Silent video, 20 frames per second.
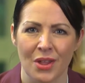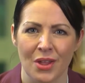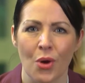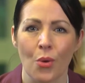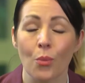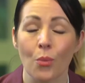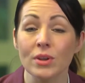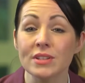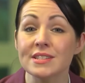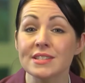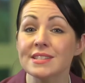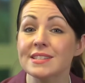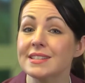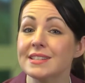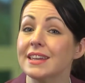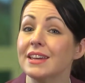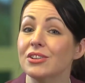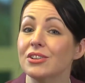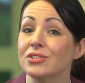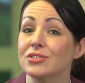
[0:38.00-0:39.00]
What
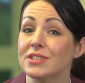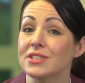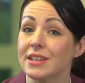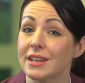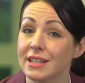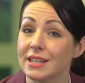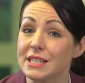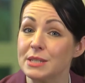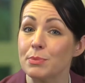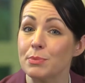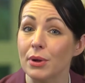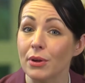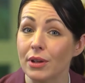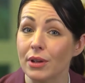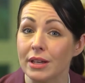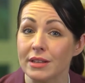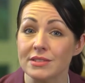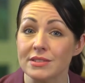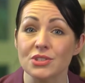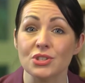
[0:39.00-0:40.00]
skills and
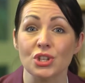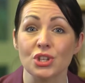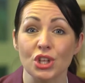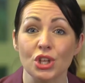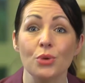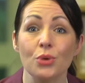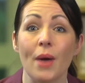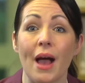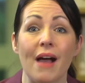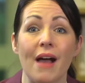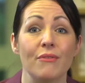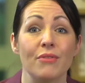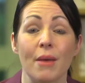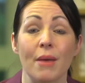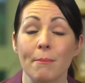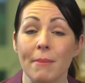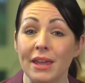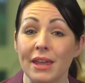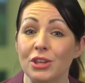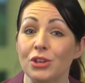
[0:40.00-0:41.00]
experience do you have
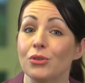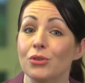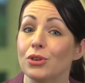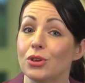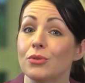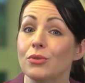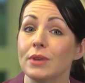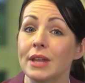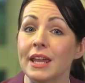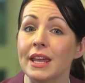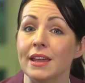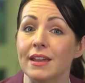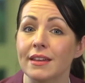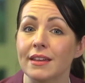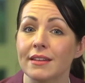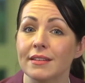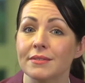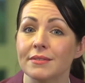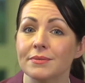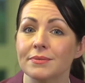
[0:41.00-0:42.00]
that make you
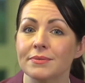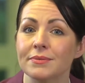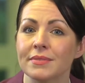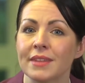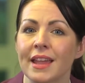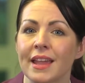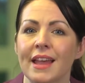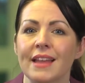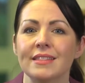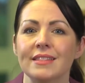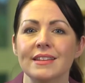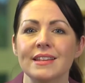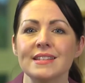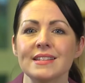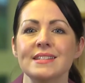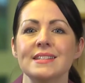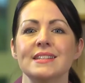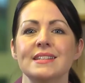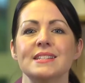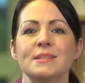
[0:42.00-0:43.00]
unique?
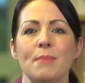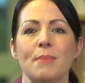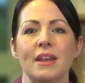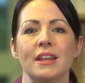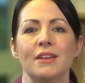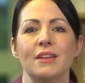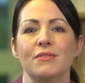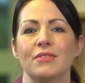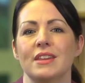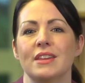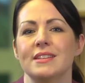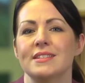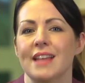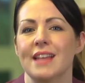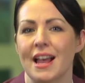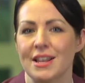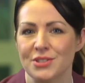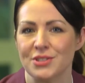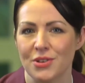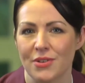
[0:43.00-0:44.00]
List as many of these
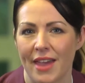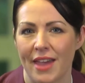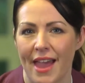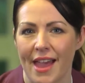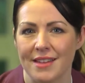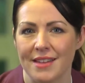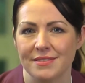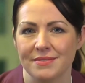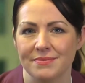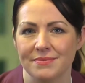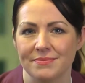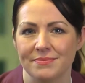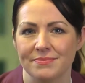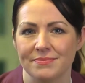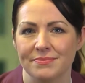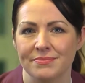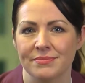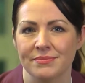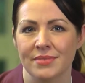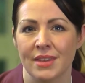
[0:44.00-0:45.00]
as you can.
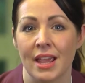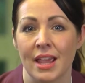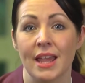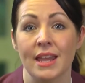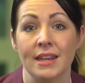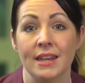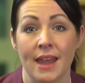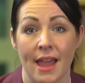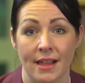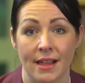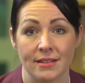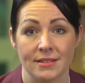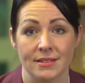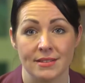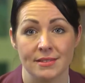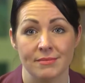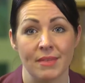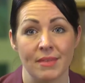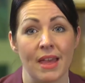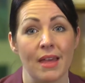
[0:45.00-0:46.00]

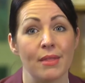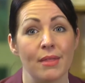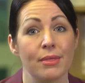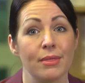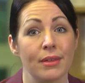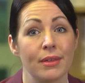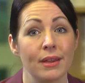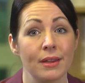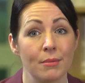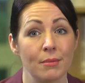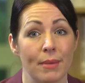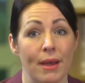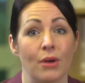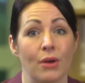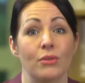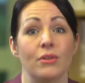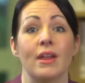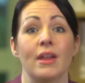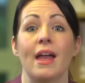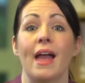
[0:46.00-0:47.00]
Next, think
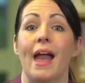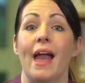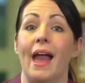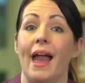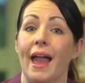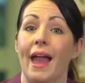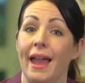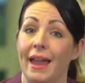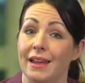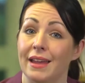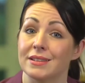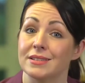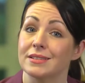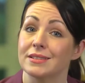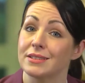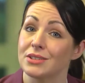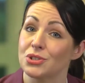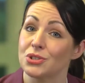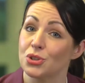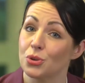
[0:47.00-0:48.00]
about and
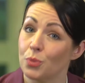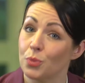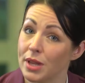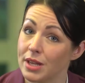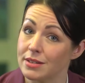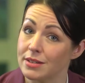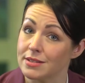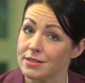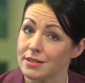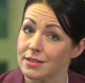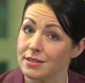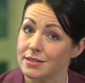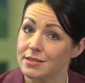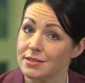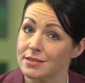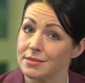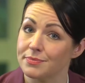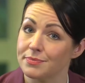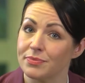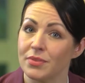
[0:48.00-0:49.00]
list your
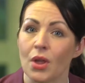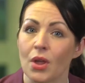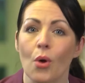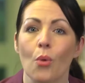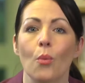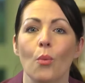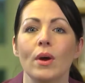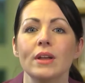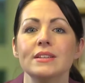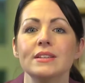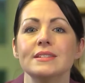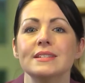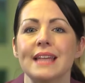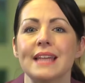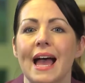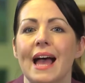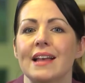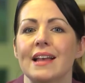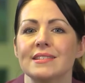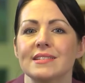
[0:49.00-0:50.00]
weaknesses. What
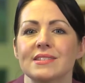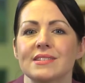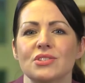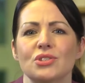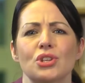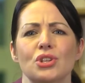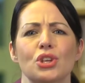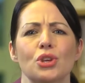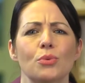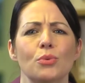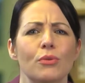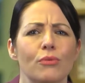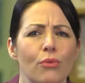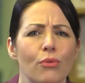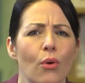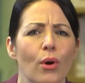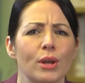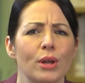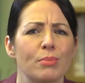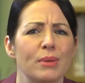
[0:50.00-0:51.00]
tasks do you
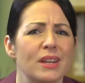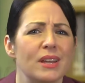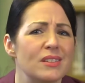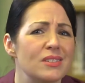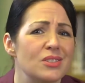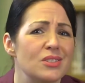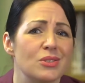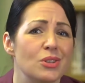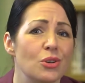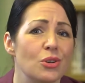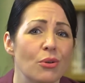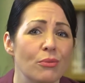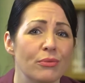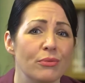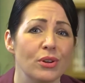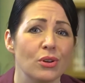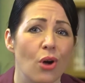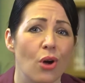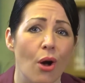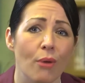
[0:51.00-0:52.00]
avoid because you don't
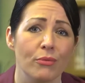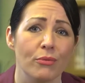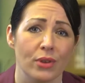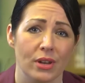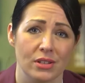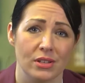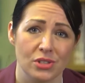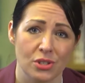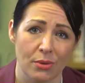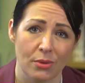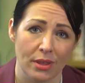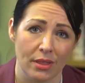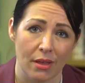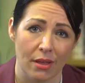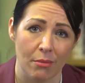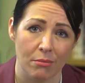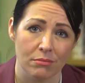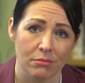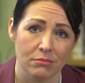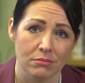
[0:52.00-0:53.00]
feel confident doing them?